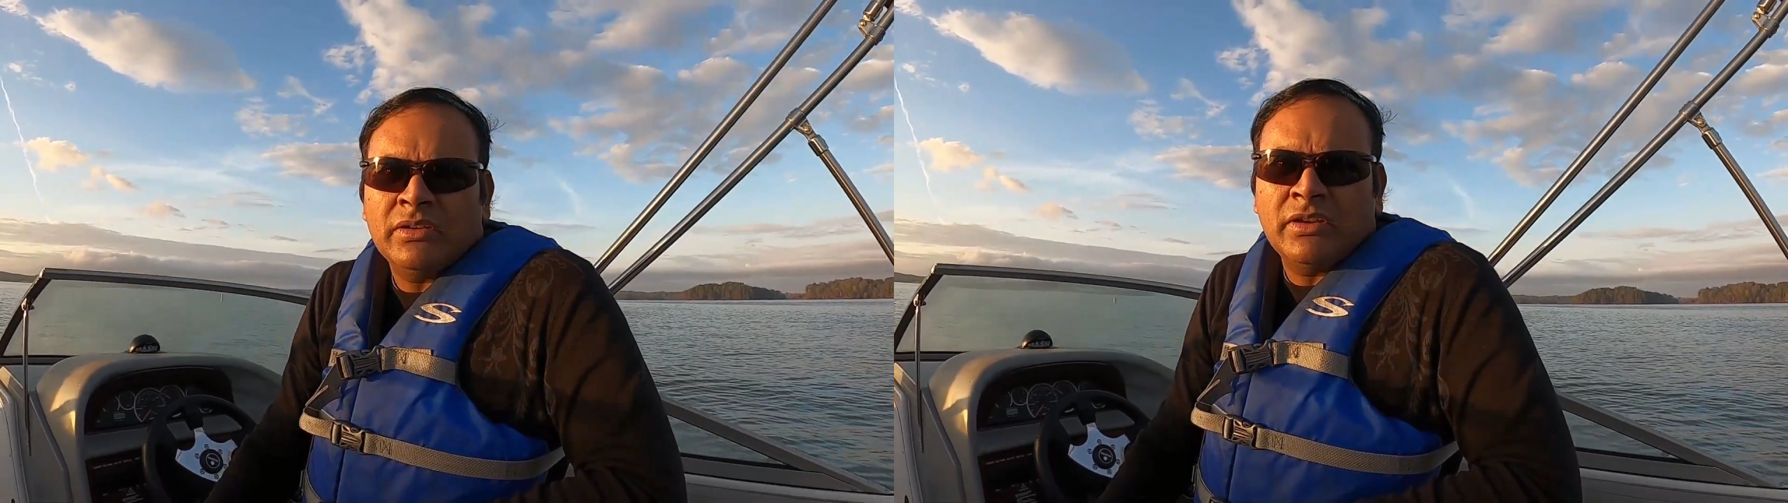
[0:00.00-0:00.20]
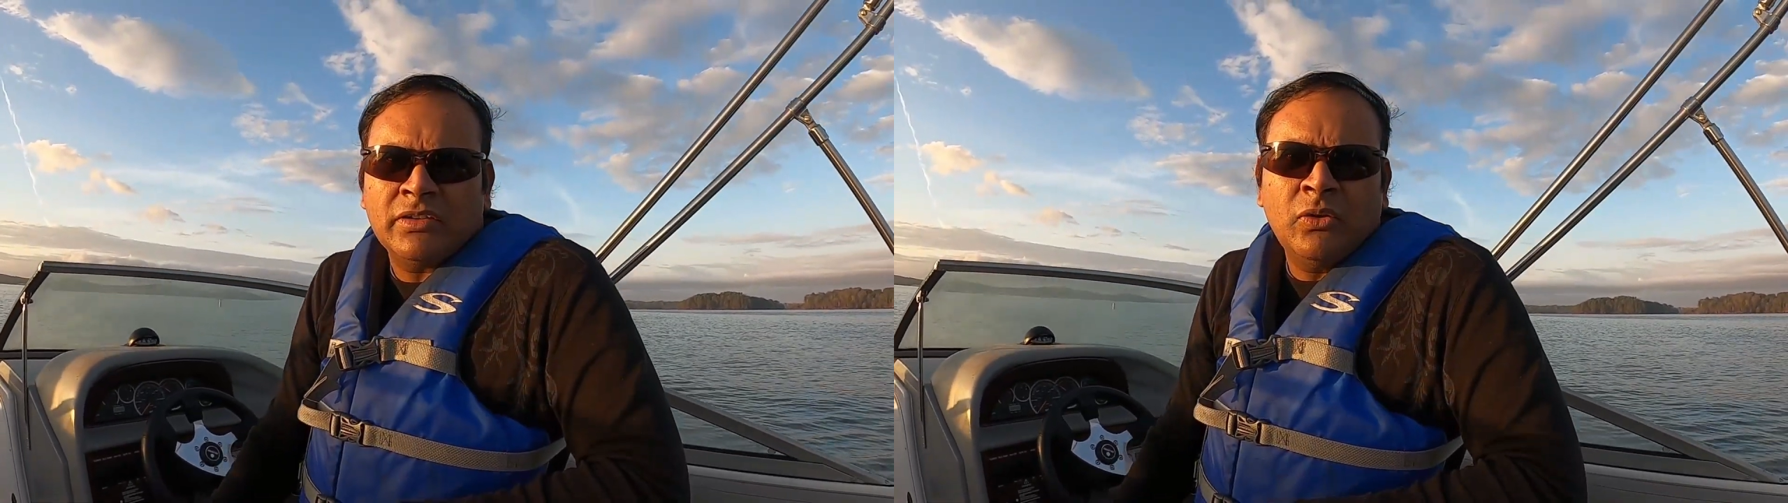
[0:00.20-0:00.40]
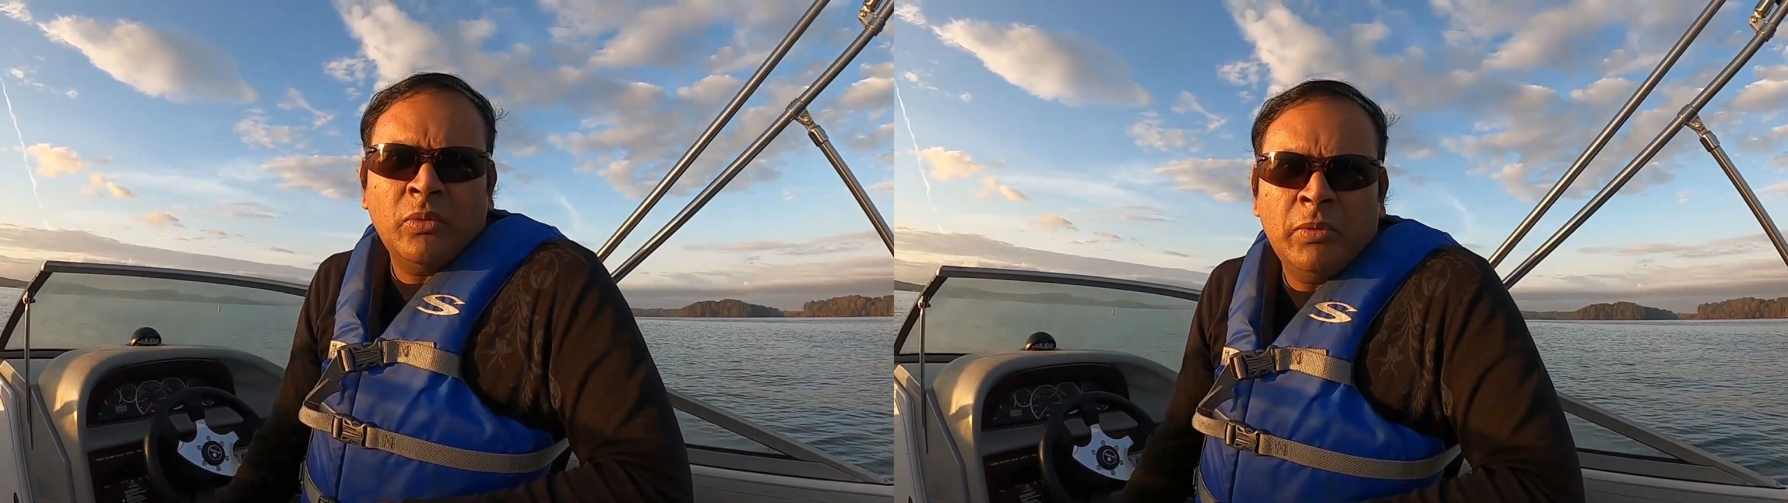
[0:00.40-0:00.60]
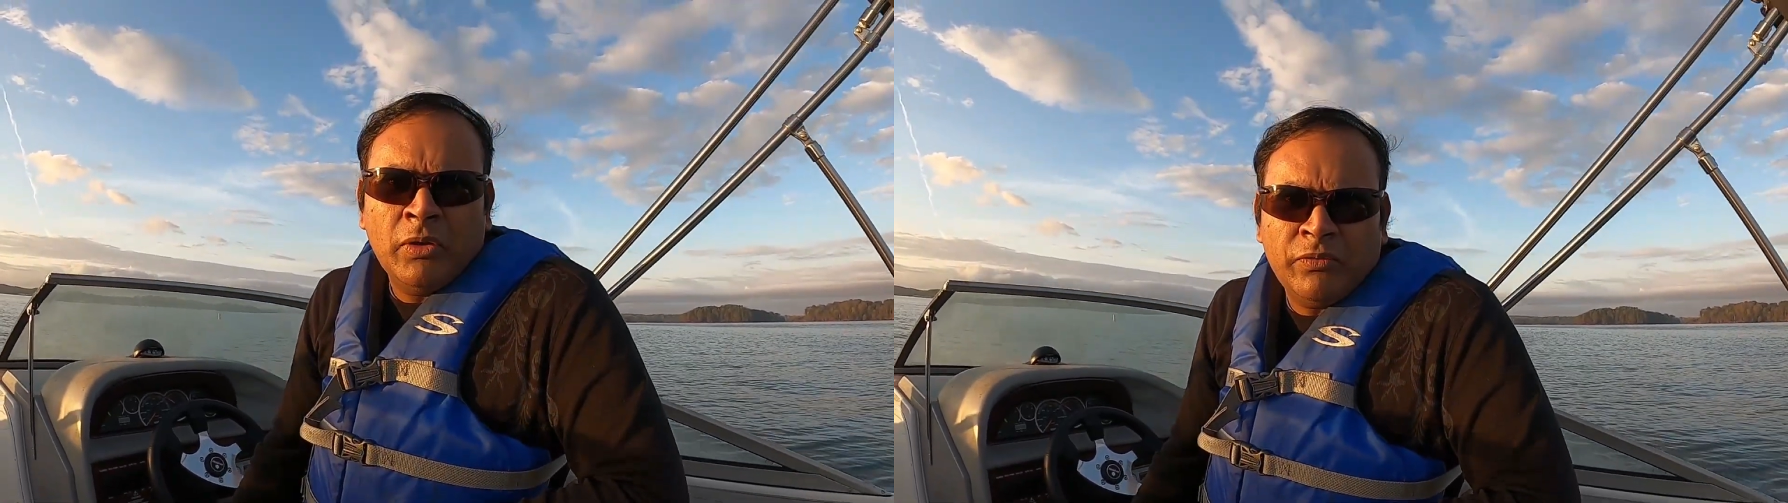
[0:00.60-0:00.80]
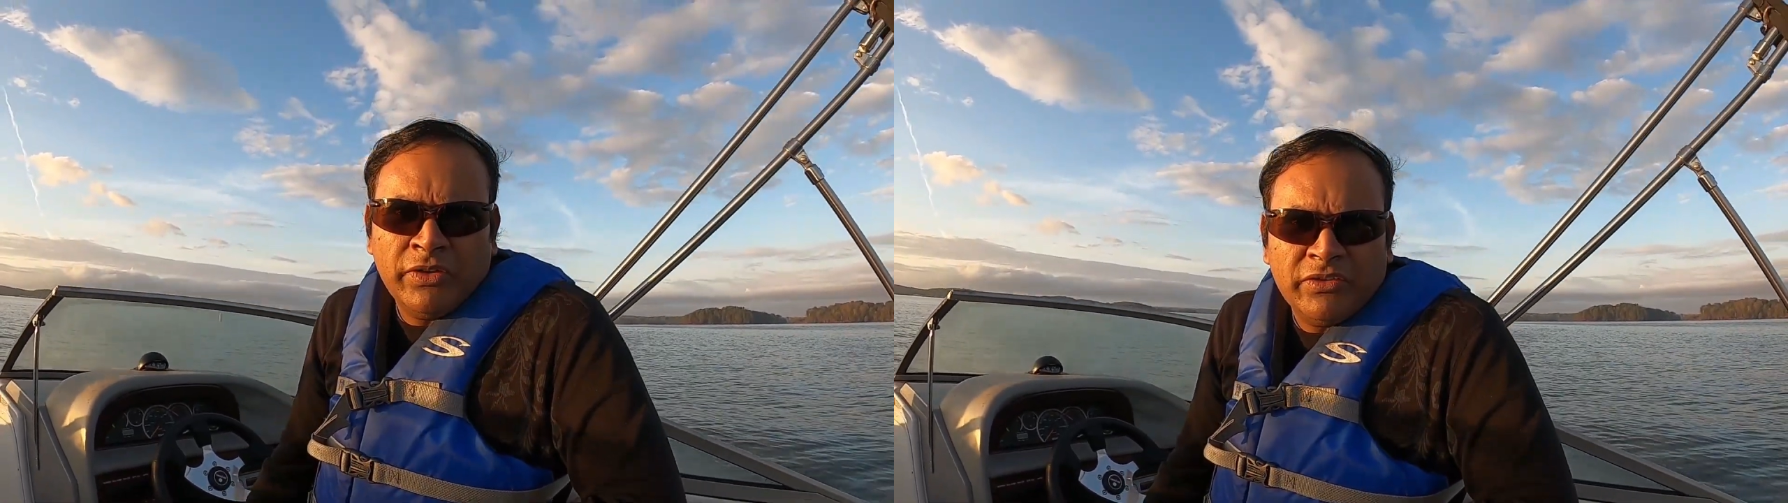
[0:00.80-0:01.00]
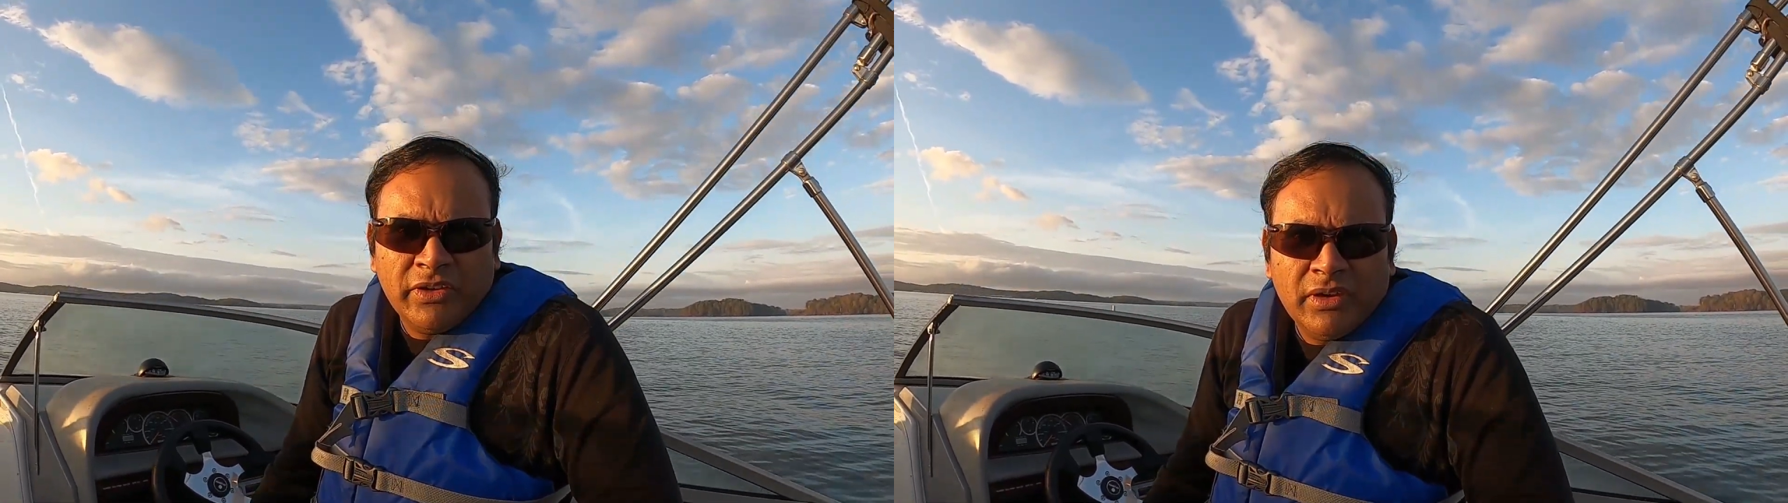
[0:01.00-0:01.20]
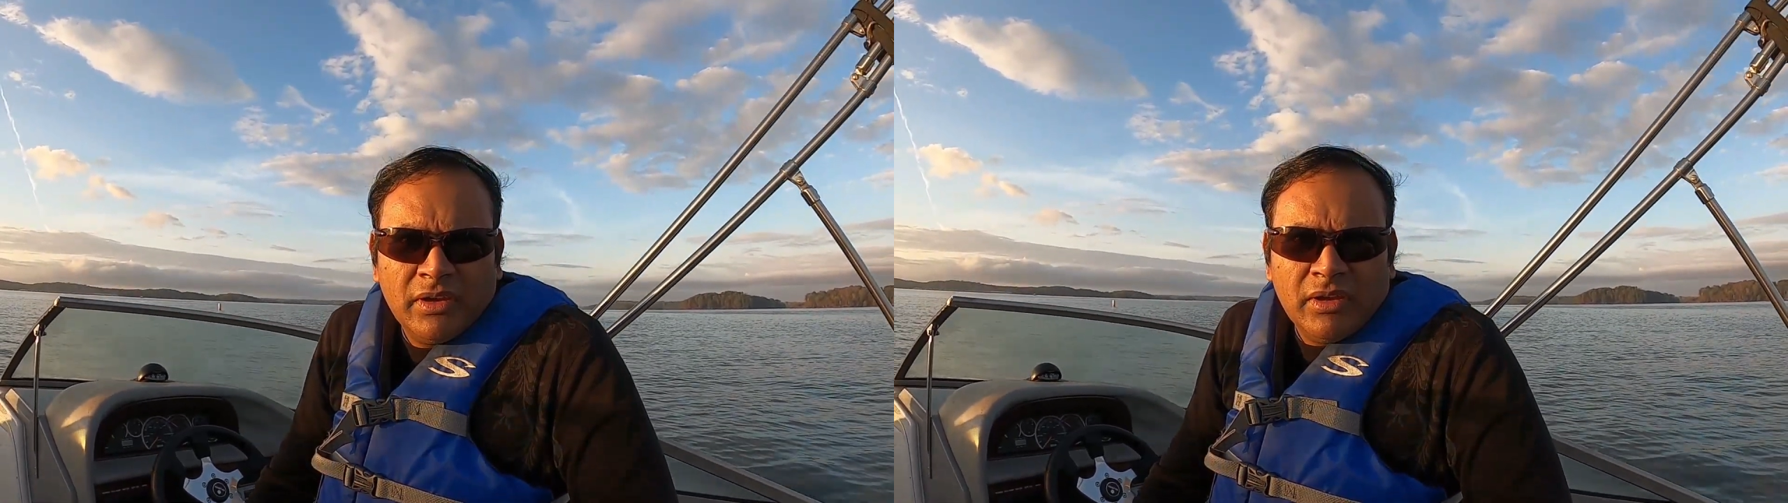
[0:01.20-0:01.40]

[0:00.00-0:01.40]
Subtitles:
doesn't go below freezing.